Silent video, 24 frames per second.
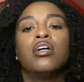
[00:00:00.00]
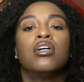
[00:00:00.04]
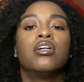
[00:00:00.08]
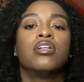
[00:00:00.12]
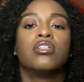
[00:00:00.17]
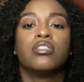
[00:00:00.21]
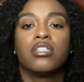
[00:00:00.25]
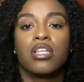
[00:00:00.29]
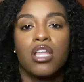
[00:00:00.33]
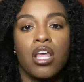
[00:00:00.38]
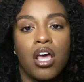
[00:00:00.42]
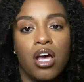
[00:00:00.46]

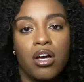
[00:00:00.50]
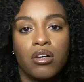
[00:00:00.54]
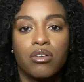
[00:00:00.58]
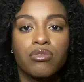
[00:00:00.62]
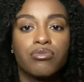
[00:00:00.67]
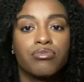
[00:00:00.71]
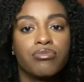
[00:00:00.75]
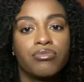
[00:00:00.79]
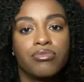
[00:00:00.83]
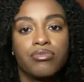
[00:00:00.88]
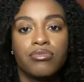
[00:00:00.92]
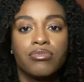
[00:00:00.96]
no,
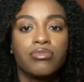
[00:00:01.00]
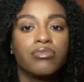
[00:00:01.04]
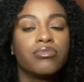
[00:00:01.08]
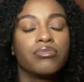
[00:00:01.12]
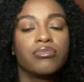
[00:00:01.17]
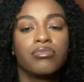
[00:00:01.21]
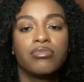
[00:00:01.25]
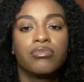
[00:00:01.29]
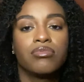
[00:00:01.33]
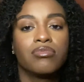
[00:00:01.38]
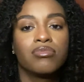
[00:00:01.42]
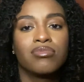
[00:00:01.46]

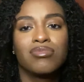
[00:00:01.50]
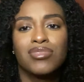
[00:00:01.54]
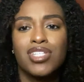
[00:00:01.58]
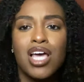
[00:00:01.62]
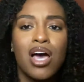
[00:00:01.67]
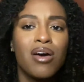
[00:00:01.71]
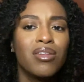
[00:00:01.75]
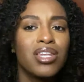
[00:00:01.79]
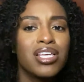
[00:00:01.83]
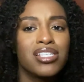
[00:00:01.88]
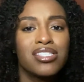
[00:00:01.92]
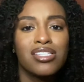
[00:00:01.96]

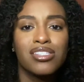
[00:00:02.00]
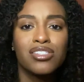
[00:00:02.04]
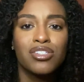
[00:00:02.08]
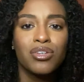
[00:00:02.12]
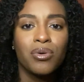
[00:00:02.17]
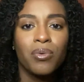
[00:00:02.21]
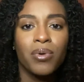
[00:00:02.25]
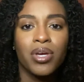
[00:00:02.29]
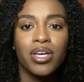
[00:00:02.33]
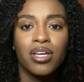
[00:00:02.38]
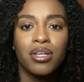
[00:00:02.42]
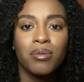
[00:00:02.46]
don't listen to
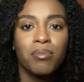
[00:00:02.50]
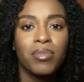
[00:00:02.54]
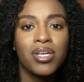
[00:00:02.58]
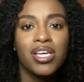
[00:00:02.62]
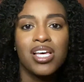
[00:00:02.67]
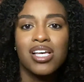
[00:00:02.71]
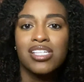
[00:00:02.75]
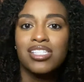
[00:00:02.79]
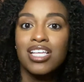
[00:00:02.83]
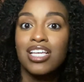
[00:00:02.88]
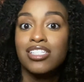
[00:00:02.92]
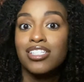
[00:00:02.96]
it
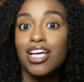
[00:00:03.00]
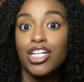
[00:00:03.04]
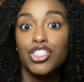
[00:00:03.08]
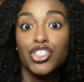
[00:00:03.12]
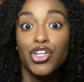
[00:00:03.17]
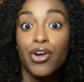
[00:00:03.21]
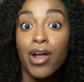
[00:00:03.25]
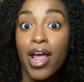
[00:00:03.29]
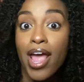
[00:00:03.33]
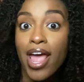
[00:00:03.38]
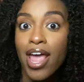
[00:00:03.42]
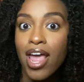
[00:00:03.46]
because that's not your
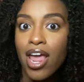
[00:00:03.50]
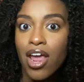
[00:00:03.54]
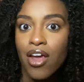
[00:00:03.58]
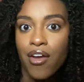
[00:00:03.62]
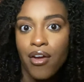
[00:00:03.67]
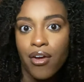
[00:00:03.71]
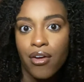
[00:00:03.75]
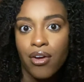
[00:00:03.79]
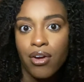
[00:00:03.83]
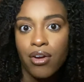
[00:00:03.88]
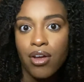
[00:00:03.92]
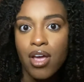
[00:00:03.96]
hair.